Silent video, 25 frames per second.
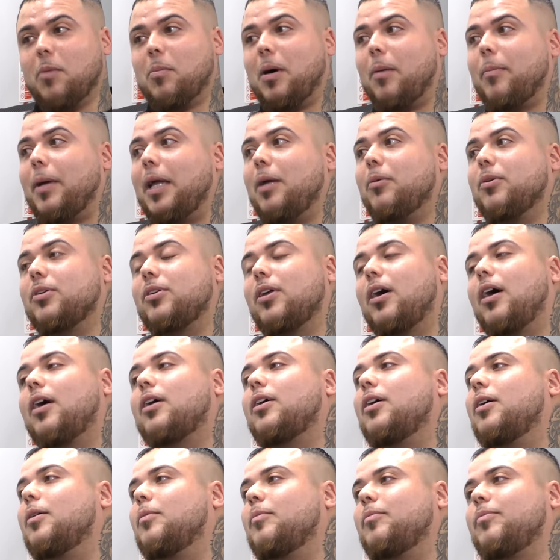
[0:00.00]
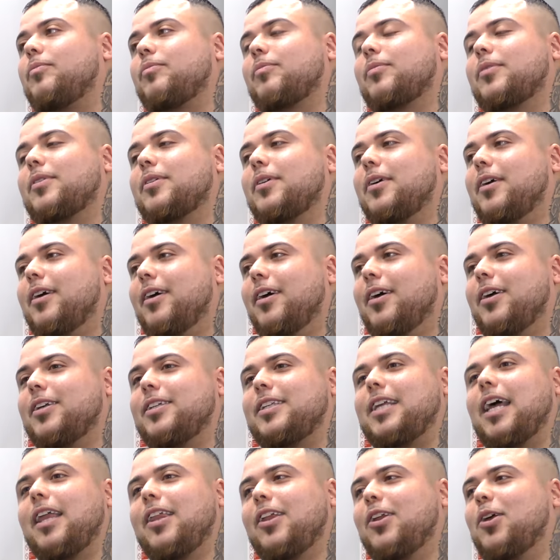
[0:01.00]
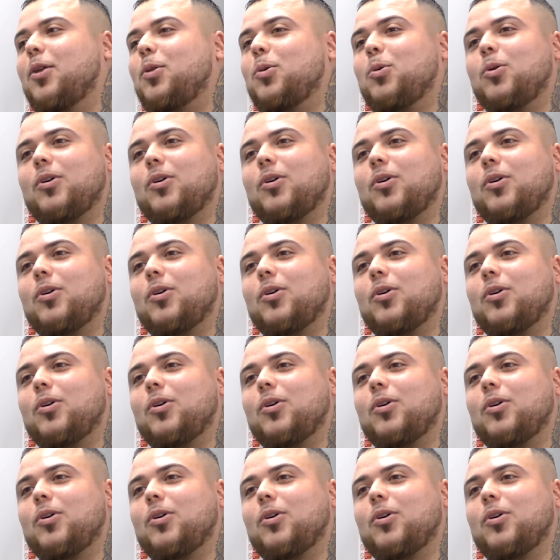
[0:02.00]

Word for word: and my mate was like. Um, standing at